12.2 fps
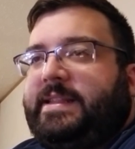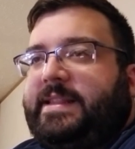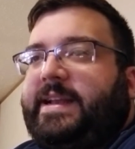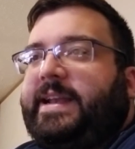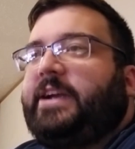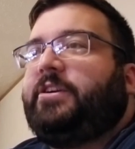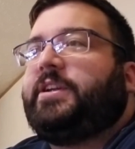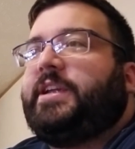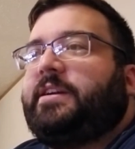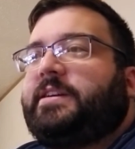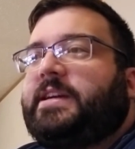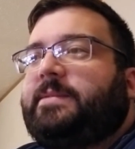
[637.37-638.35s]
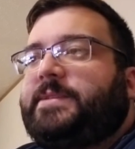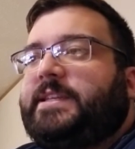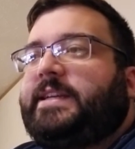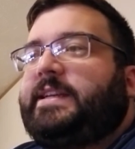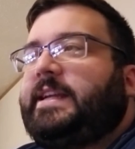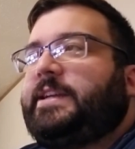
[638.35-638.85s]
Then Eric Young comes
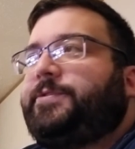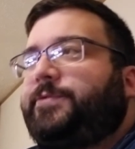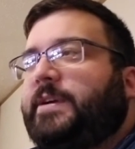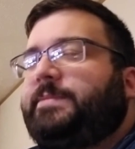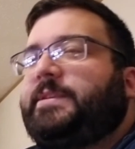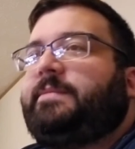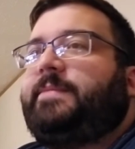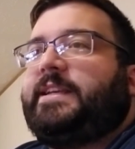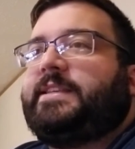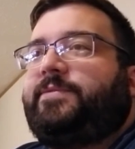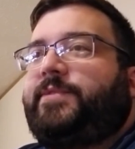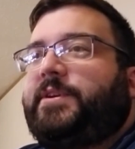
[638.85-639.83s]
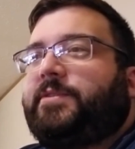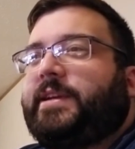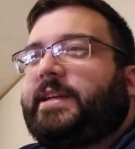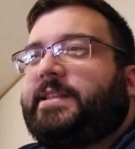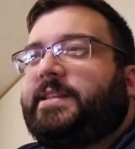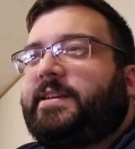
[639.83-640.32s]
in, interrupts it, makes it feel
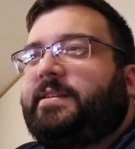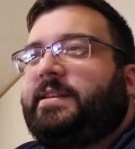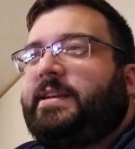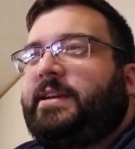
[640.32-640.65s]
like it's a